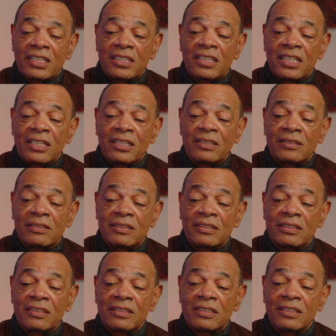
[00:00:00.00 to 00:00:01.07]
then
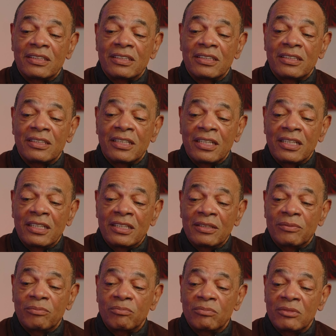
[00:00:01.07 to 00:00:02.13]
the
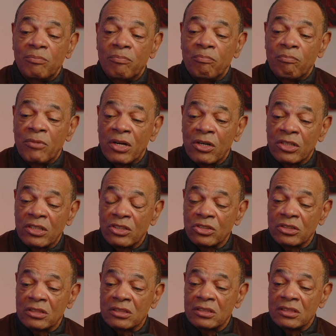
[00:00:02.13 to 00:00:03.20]

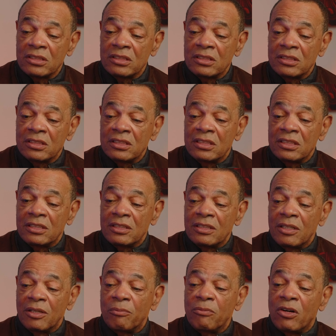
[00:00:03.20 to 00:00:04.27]
murders
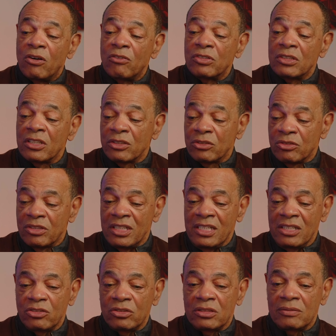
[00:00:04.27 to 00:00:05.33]
over little
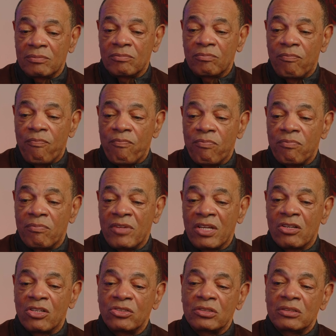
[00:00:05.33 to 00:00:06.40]
things. Right.
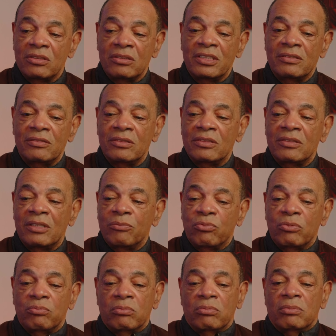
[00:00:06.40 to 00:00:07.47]
Because,
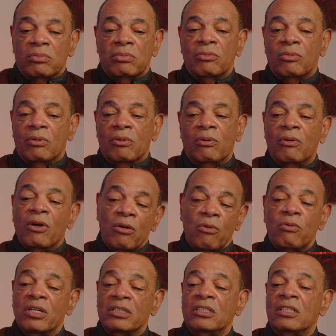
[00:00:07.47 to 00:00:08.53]
well,
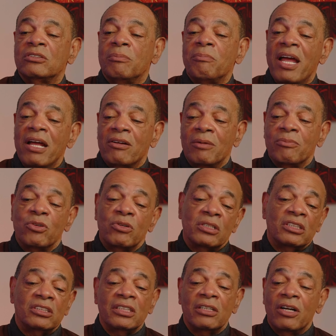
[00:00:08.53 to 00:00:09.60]
what does it matter? I'm going
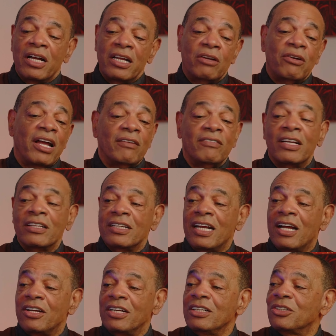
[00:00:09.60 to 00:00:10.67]
to jail. I don't have nothing
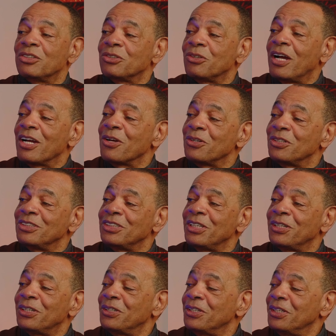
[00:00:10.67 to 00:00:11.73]
out here, so I go to
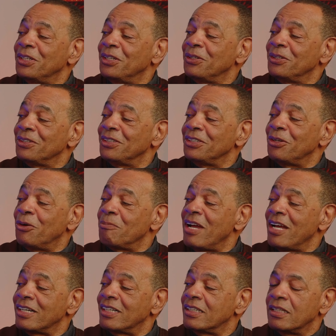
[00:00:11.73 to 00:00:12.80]
jail. It don't
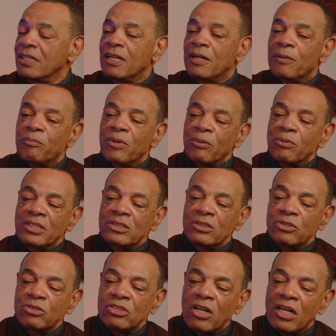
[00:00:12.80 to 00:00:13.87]
matter. But when
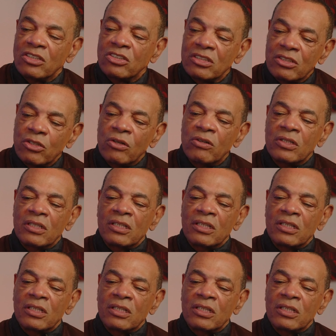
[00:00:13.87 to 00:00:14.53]
you start showing